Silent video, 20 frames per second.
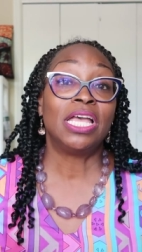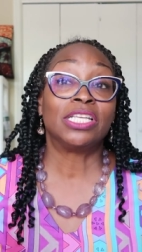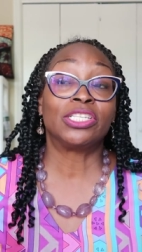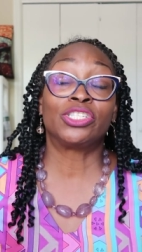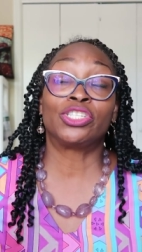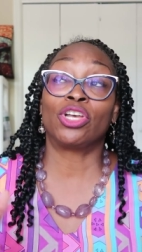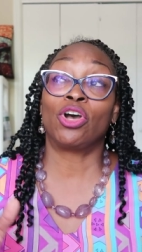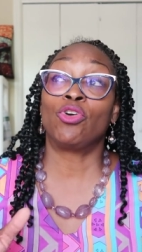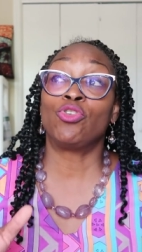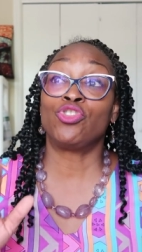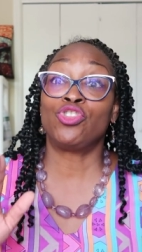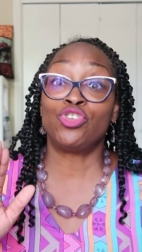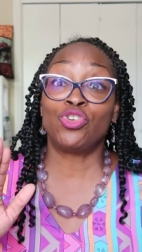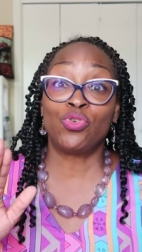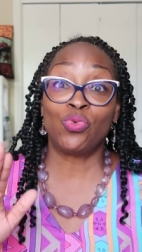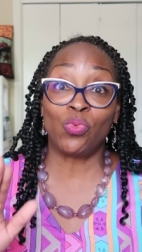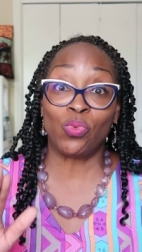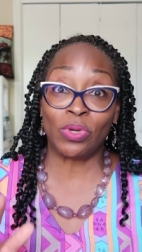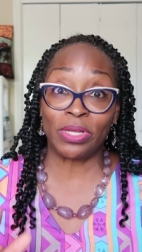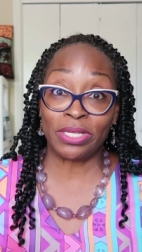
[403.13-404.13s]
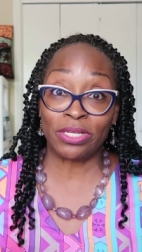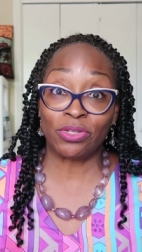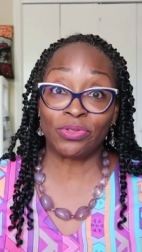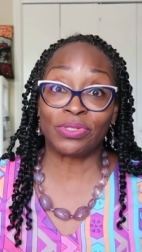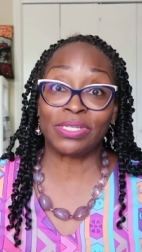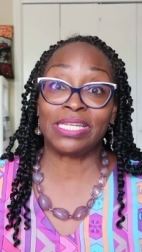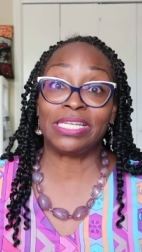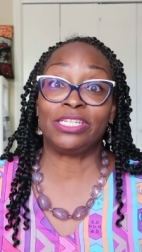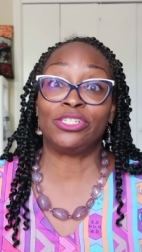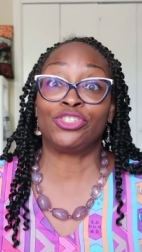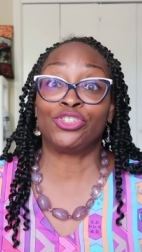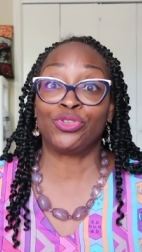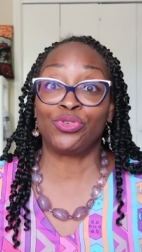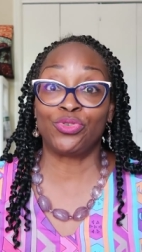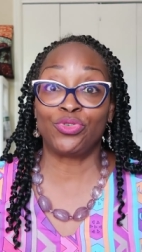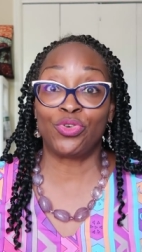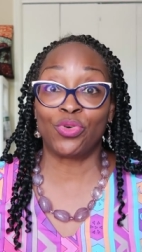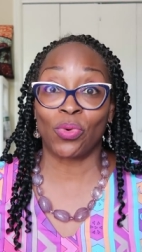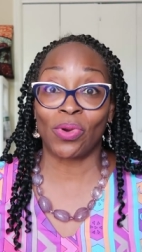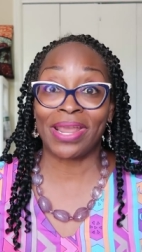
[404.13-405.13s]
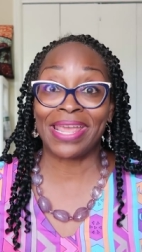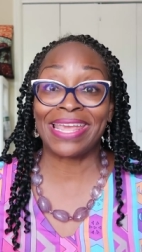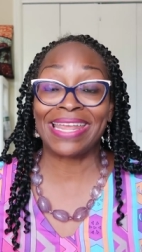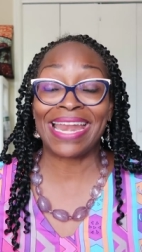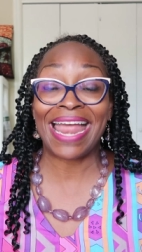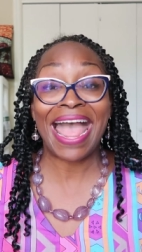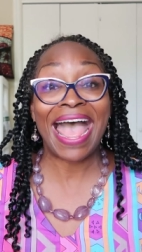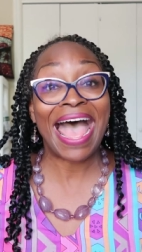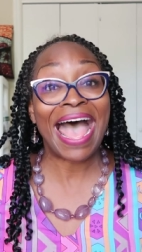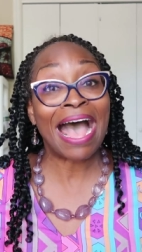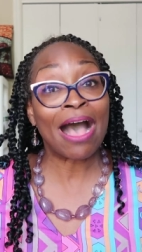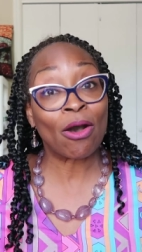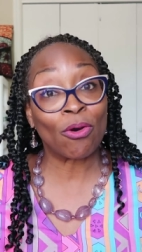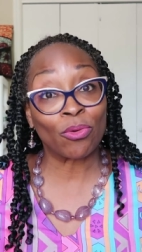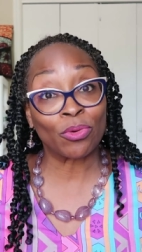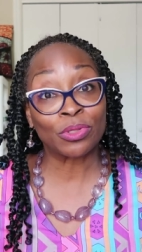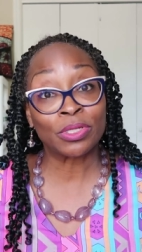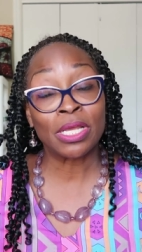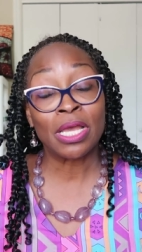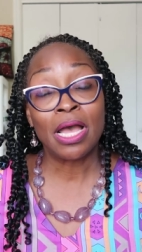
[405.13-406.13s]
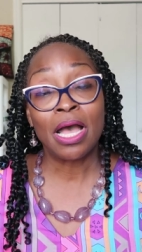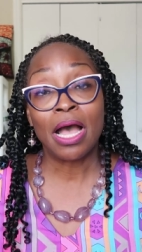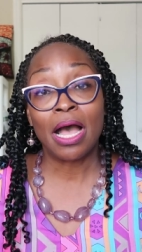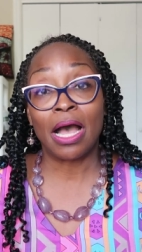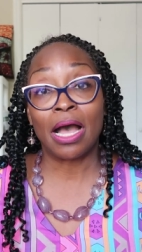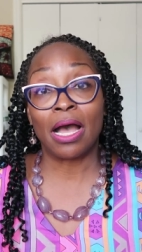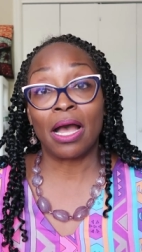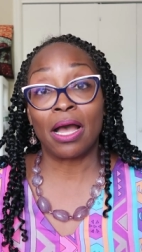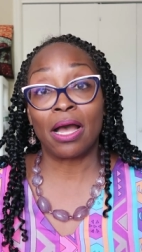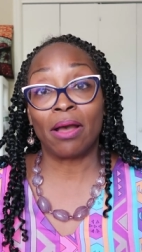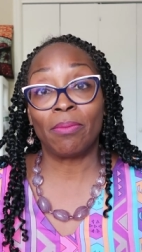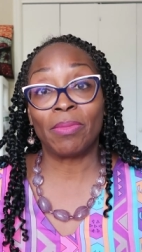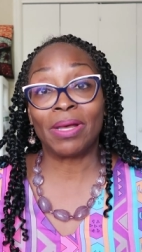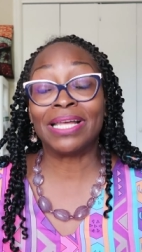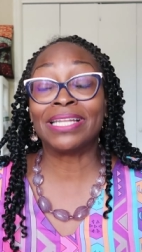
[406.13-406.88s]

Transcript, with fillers: So you will need to grade out um,